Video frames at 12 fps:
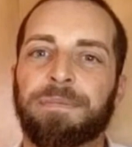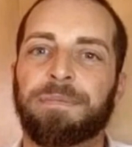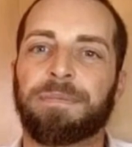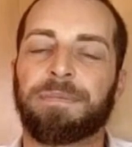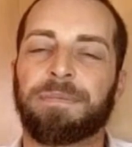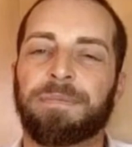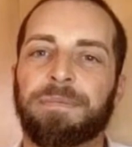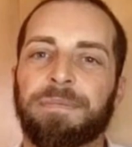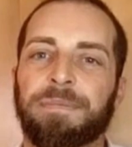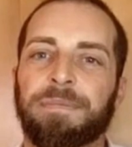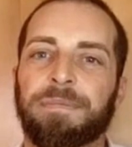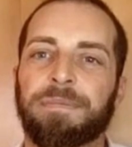
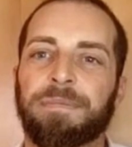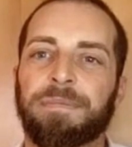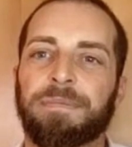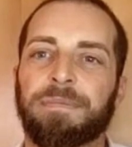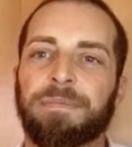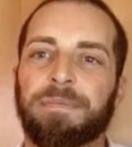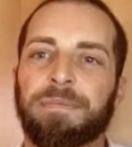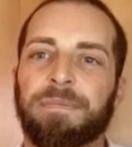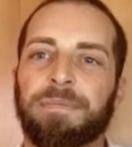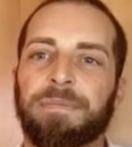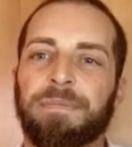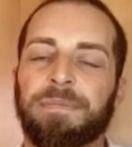
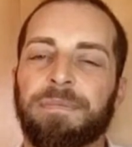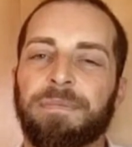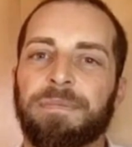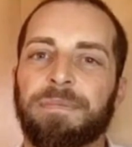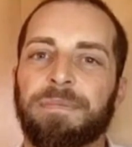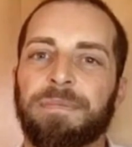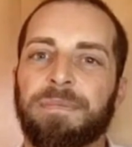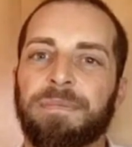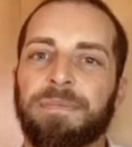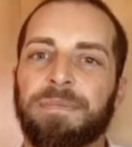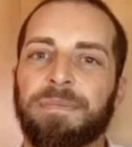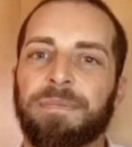
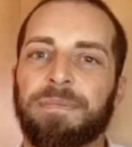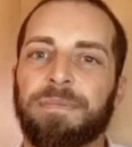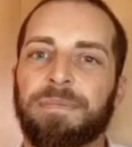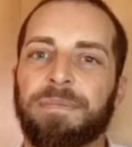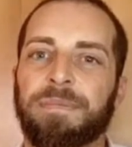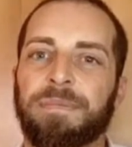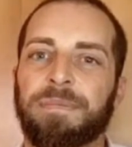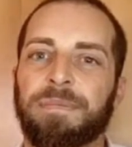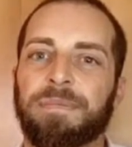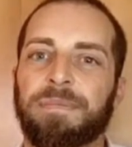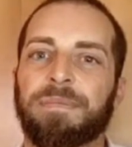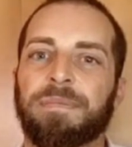
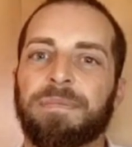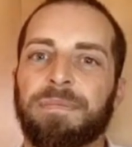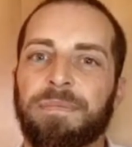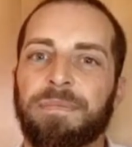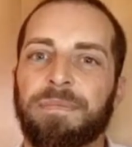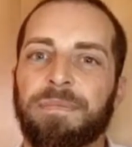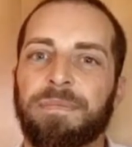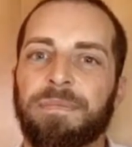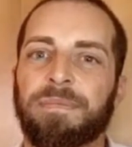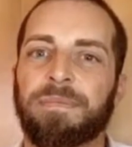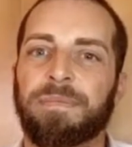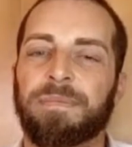
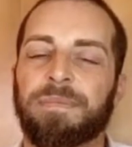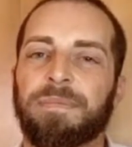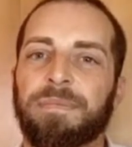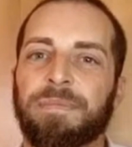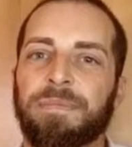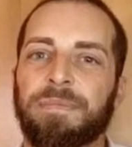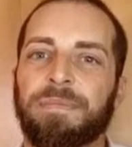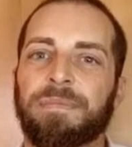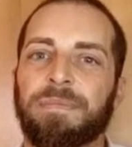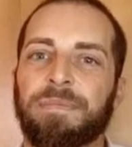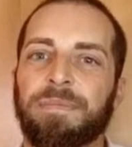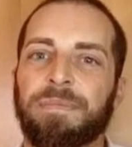
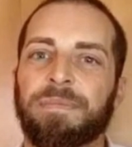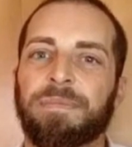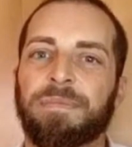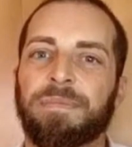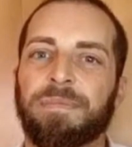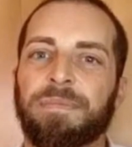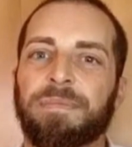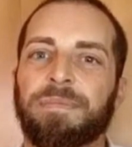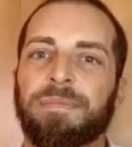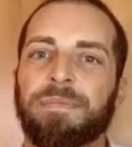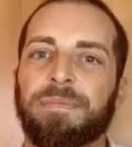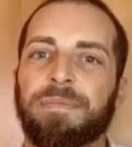
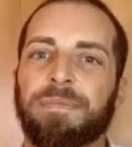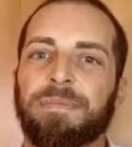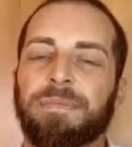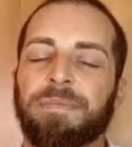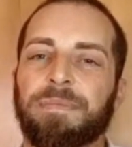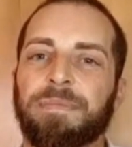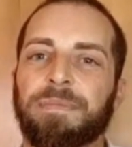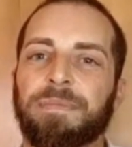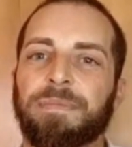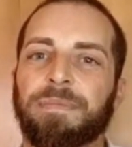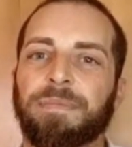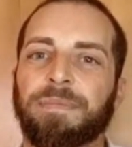The person shown says nothing.